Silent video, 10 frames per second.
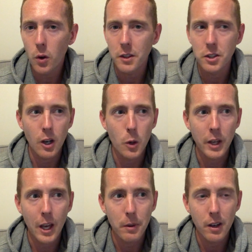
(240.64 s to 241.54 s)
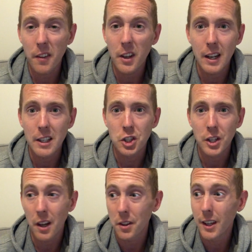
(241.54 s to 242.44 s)
nights ago, keeping another clean
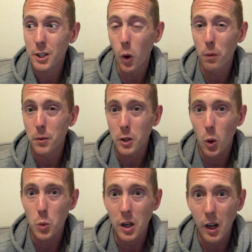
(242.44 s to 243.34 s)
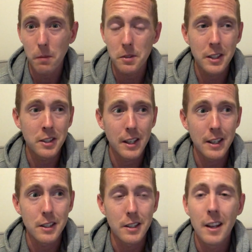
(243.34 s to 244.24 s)
sheet, I think he's on for golden gloves this
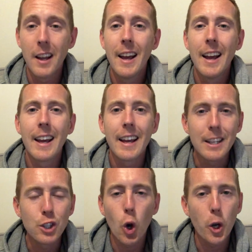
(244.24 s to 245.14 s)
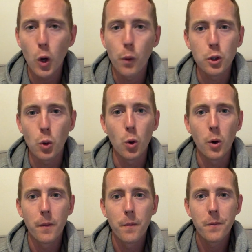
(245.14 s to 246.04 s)
season. He's knocking on the door.
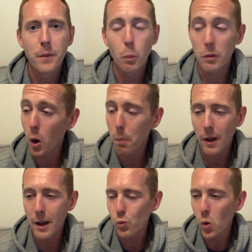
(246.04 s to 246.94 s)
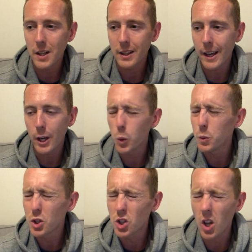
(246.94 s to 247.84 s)
We've got a player right there who's
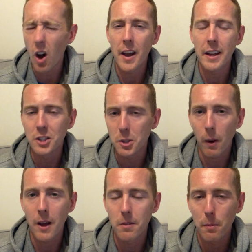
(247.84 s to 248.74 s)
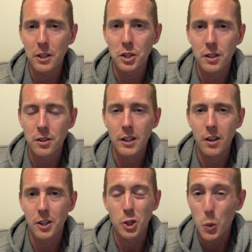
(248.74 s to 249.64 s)
dying to play for Manchester
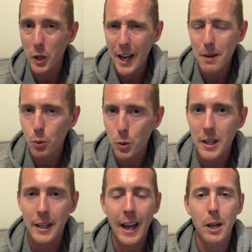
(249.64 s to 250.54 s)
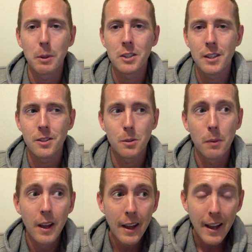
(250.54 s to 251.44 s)
United, who came through the academy system
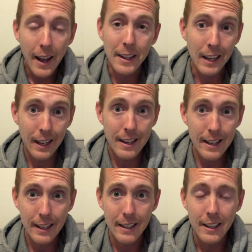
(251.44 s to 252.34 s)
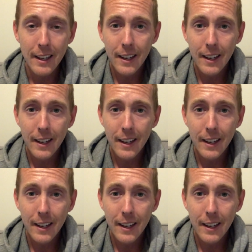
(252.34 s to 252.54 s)
and clearly